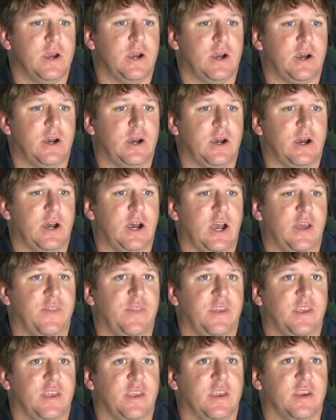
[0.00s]
I
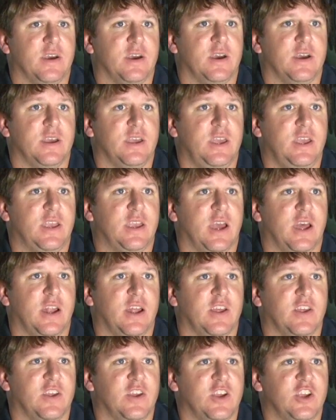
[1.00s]
think he kind
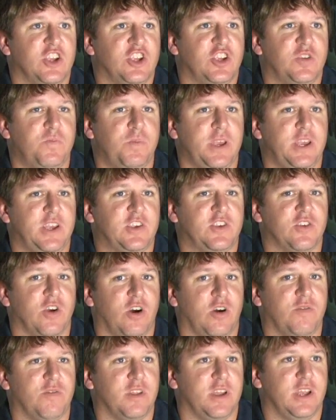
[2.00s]
of speaks
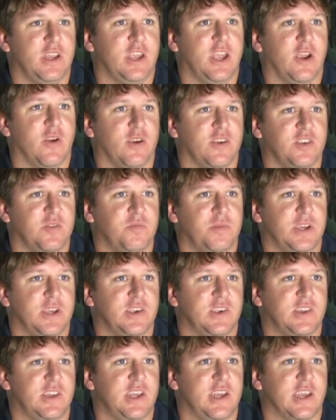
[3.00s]
softly and carries a big
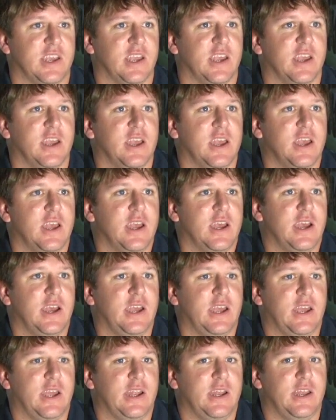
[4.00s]
stick,
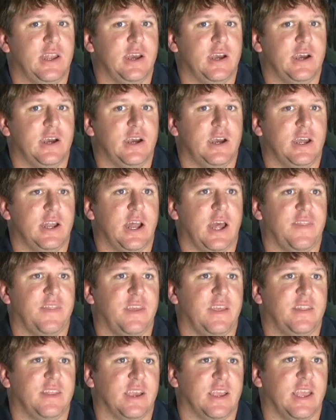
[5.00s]
and I
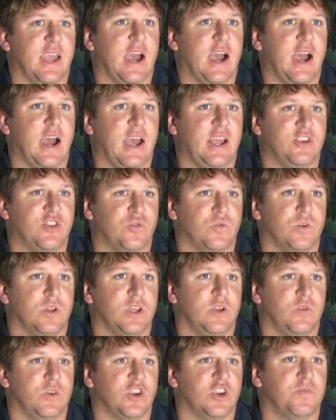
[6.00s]
think the guys
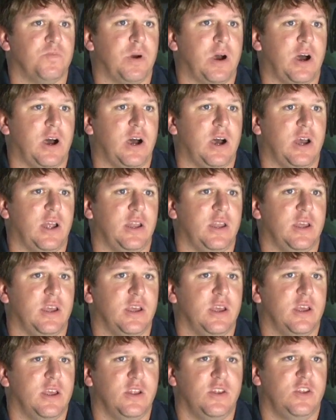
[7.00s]
really respond
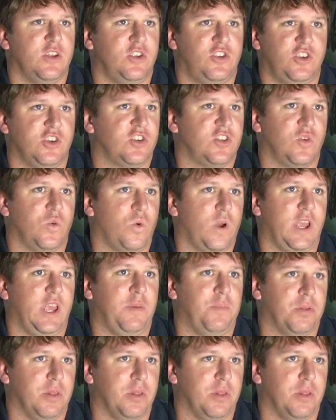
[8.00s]
to just the way he